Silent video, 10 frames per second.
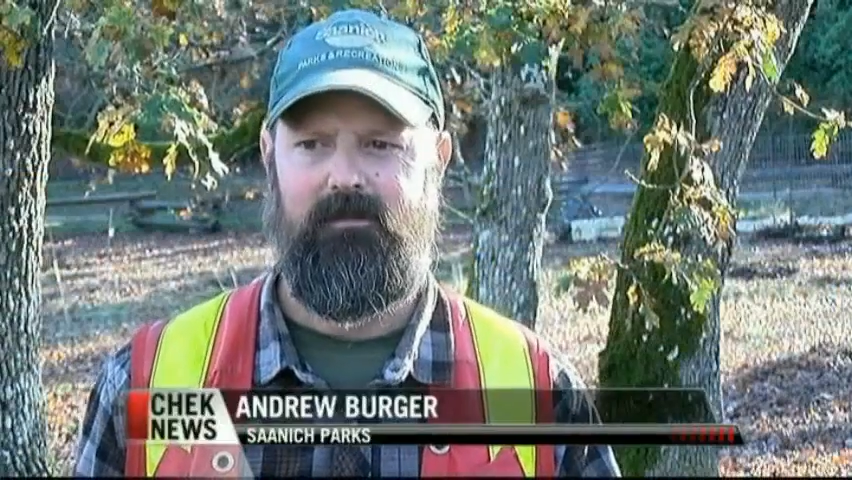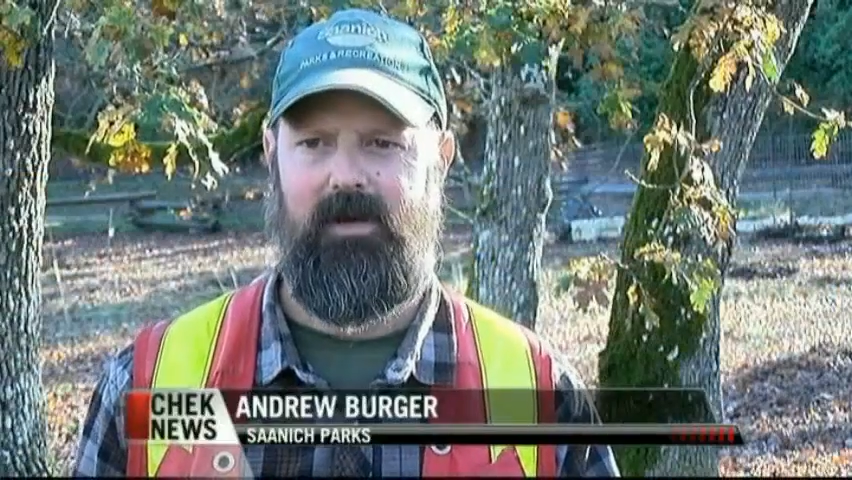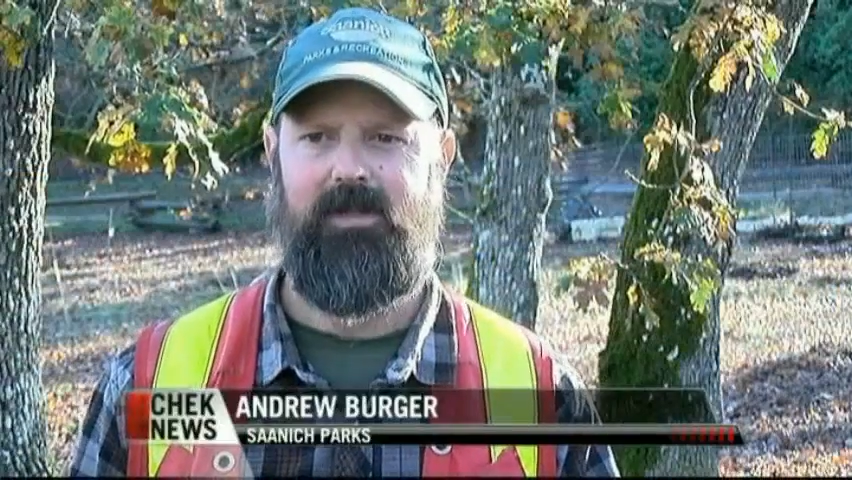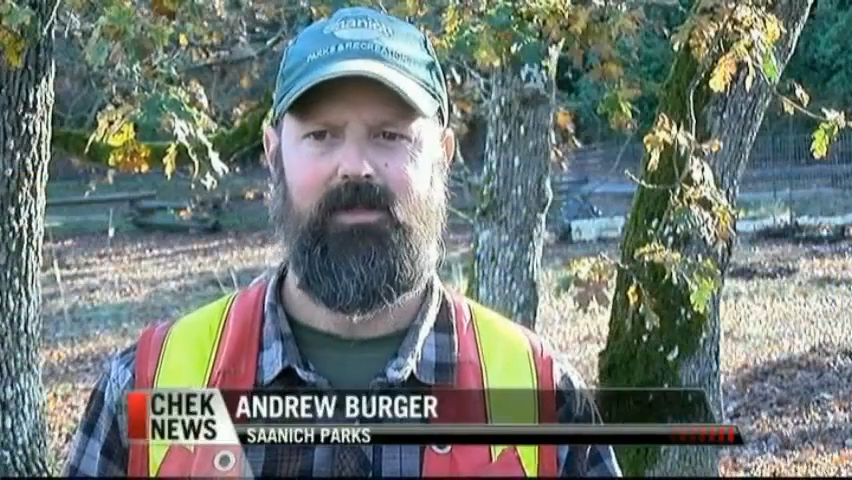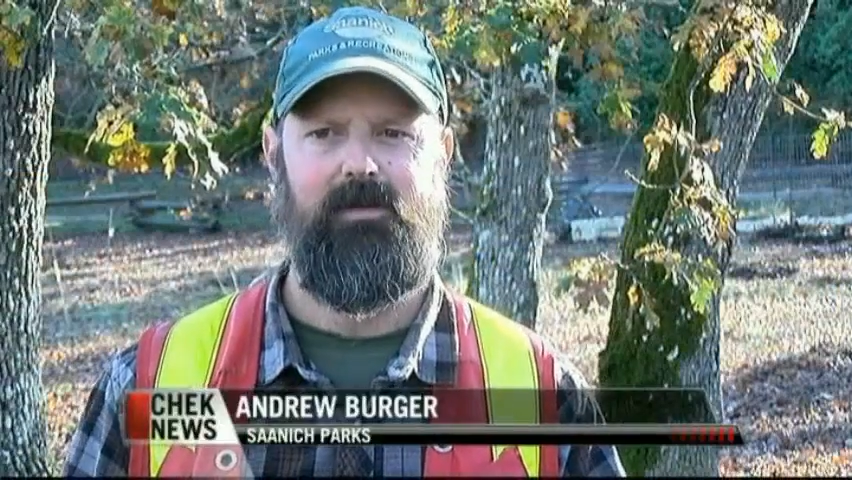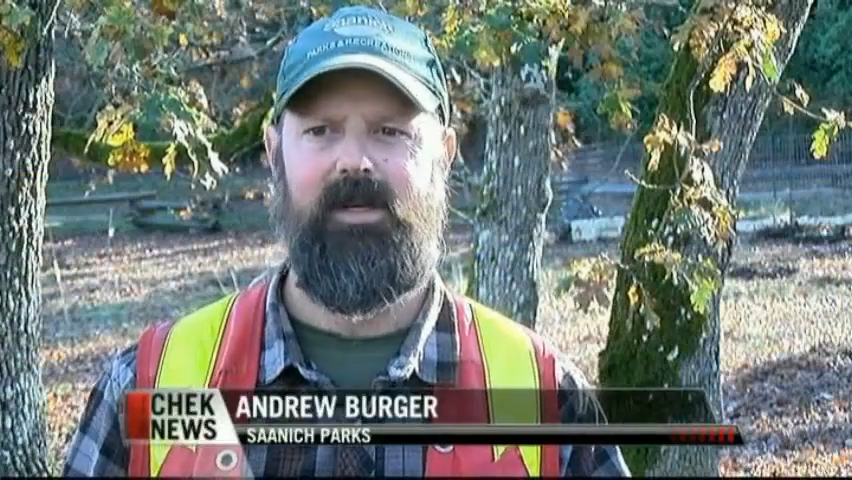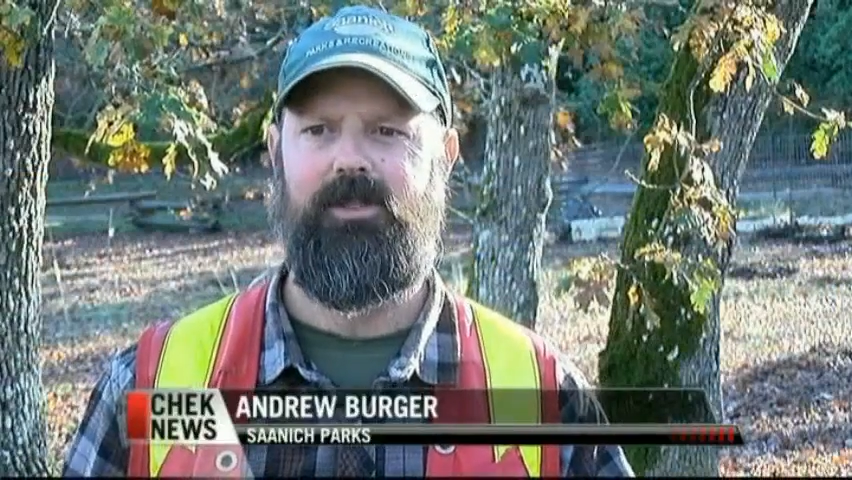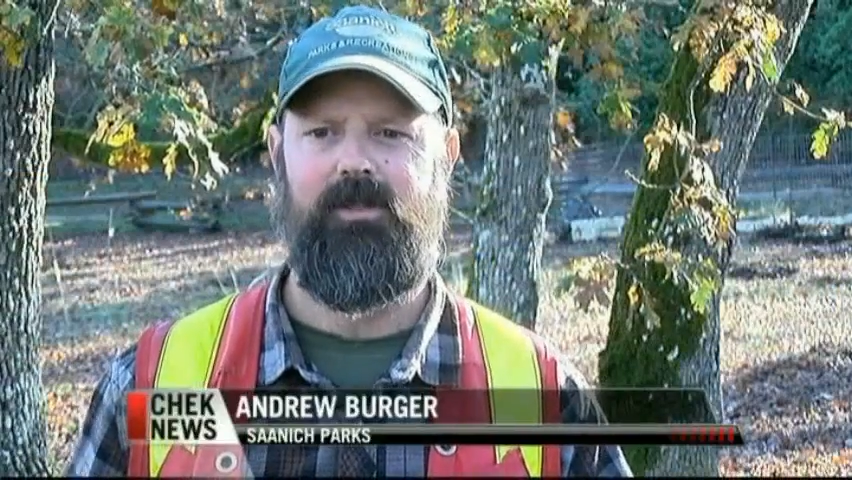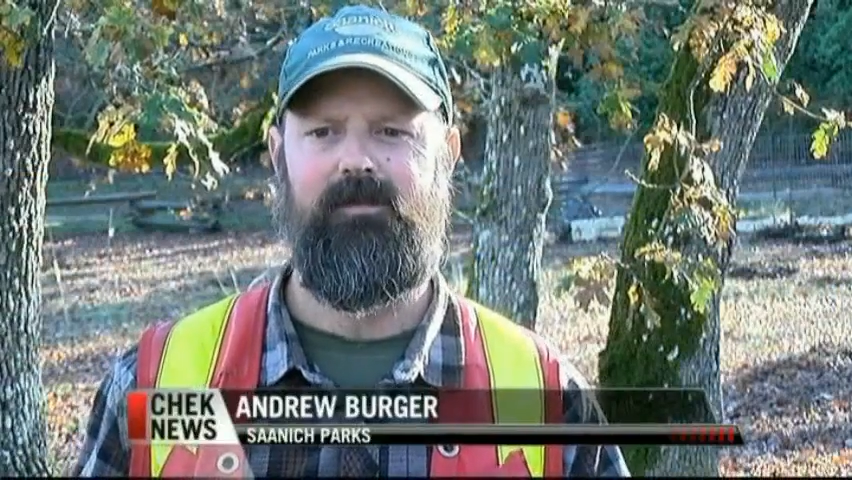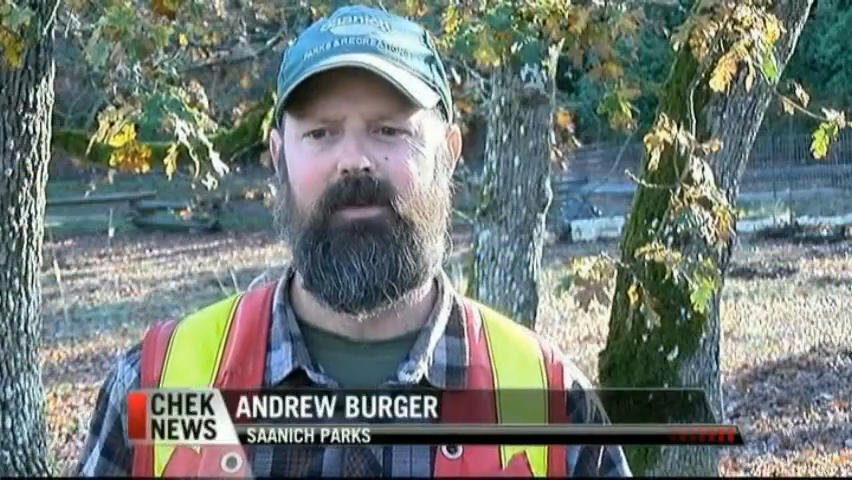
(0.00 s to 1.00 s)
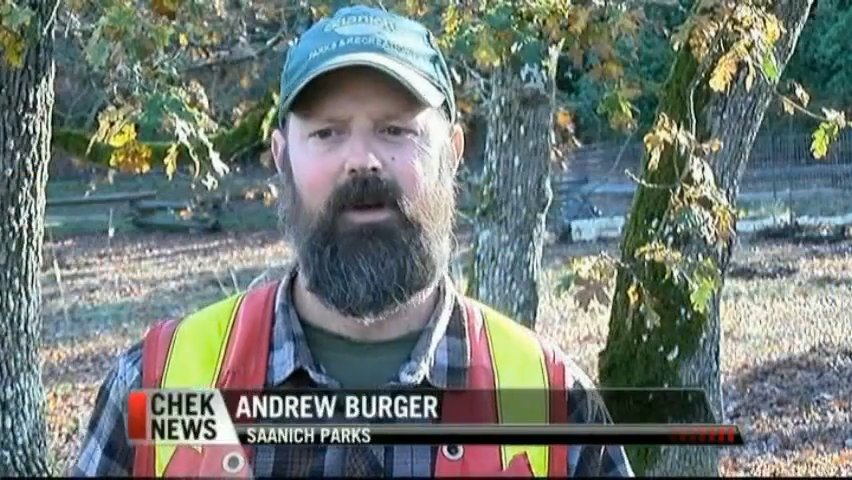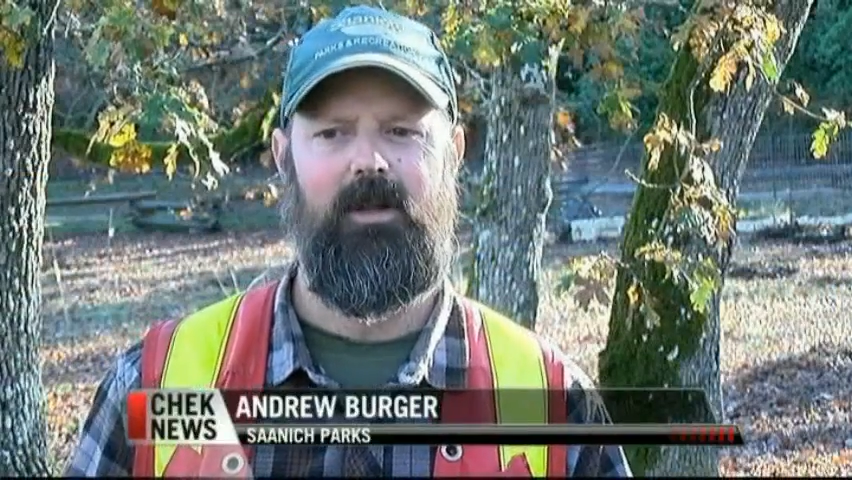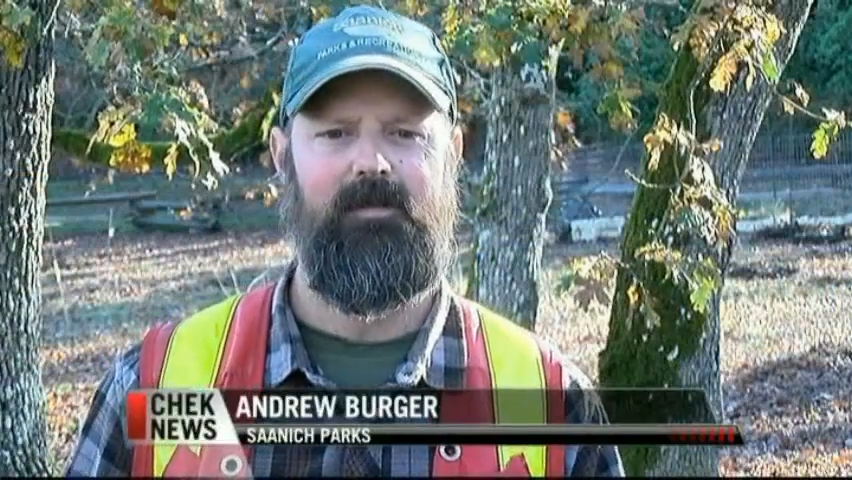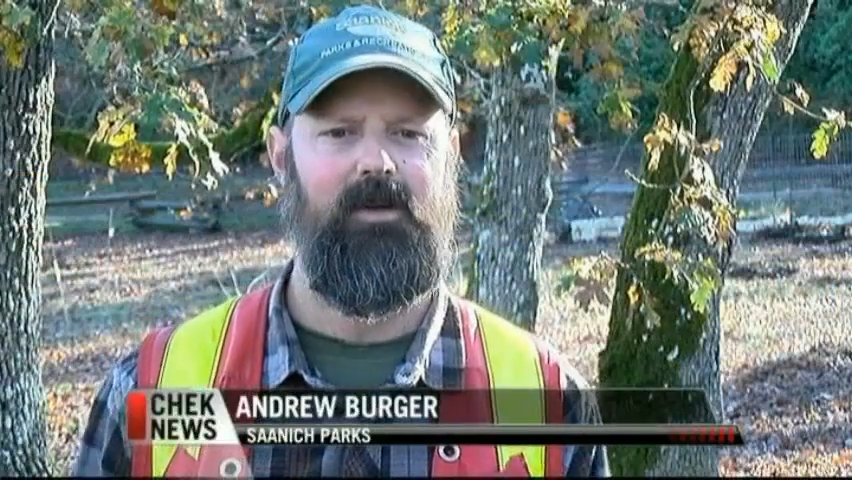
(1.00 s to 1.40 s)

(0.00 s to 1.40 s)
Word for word: restoration for all of